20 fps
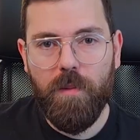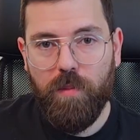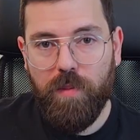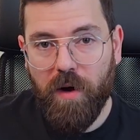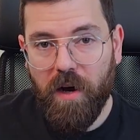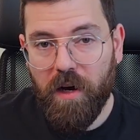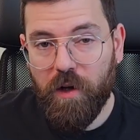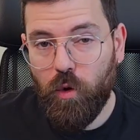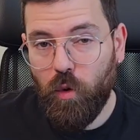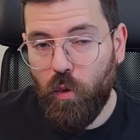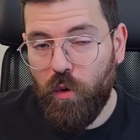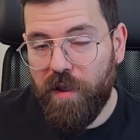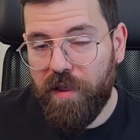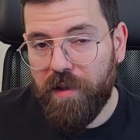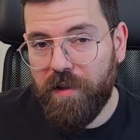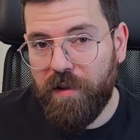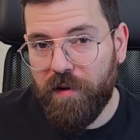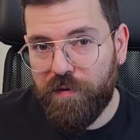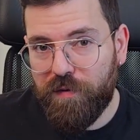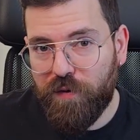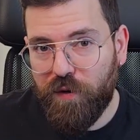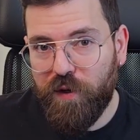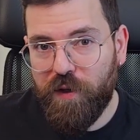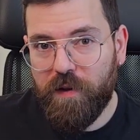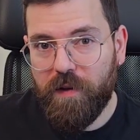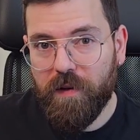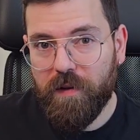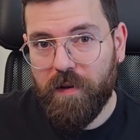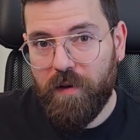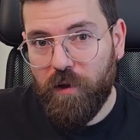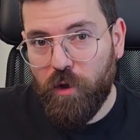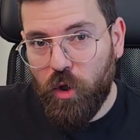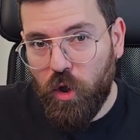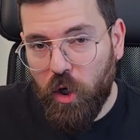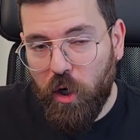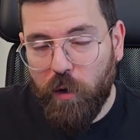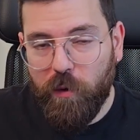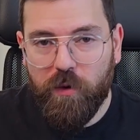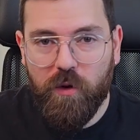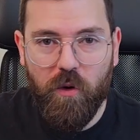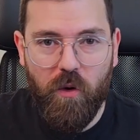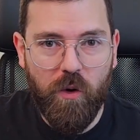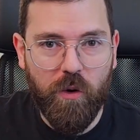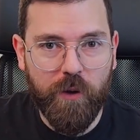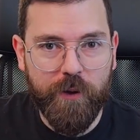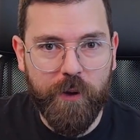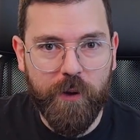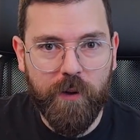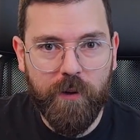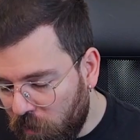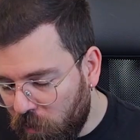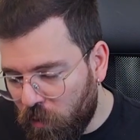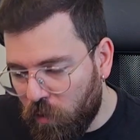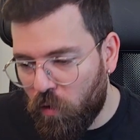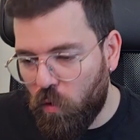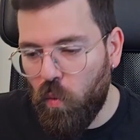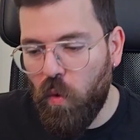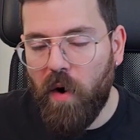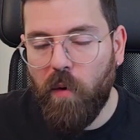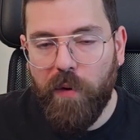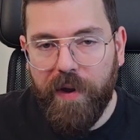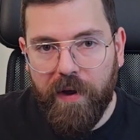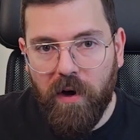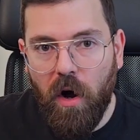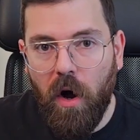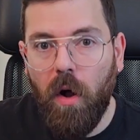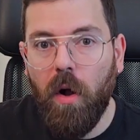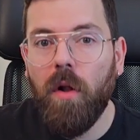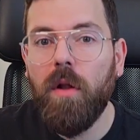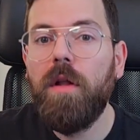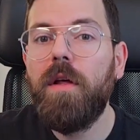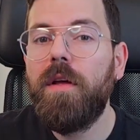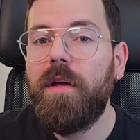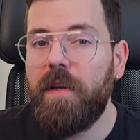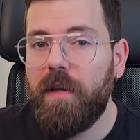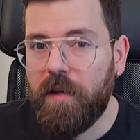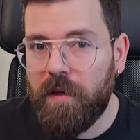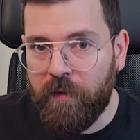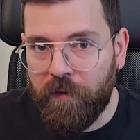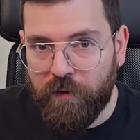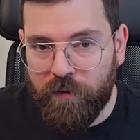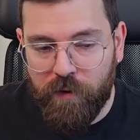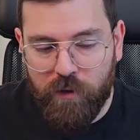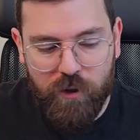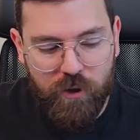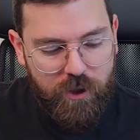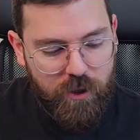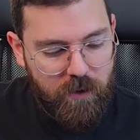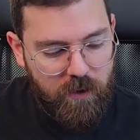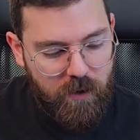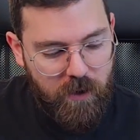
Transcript: but with a different note order, or what we call inversion.